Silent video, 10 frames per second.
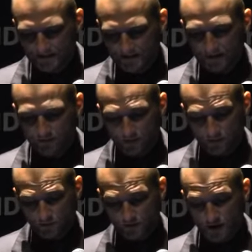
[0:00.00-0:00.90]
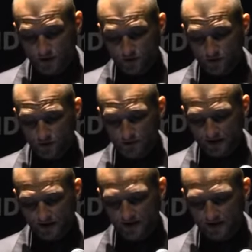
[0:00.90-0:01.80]
then we might conclude that
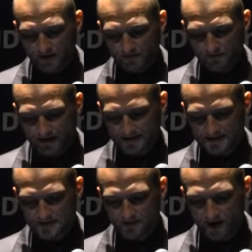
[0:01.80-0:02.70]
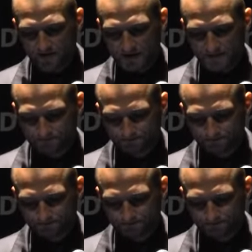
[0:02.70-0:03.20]
Al-Qaeda in fact is thriving.